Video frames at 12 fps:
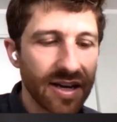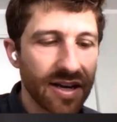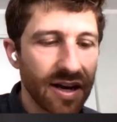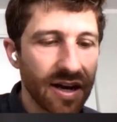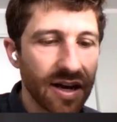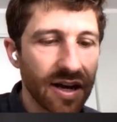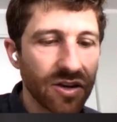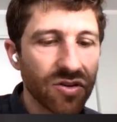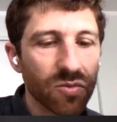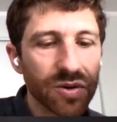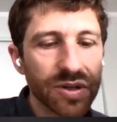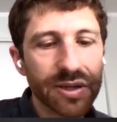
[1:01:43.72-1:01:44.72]
Uh, you don't
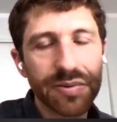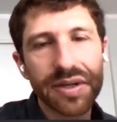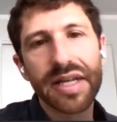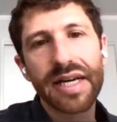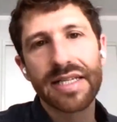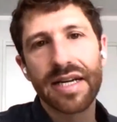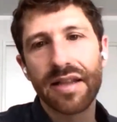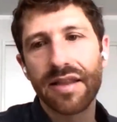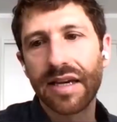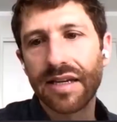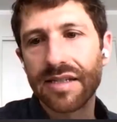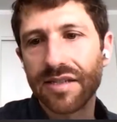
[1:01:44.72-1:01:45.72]
really realize it, I
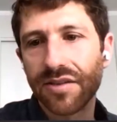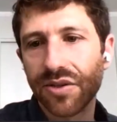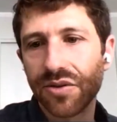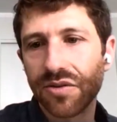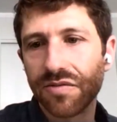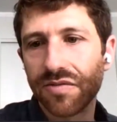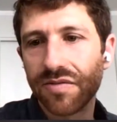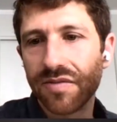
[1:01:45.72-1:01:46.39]
think, until you've,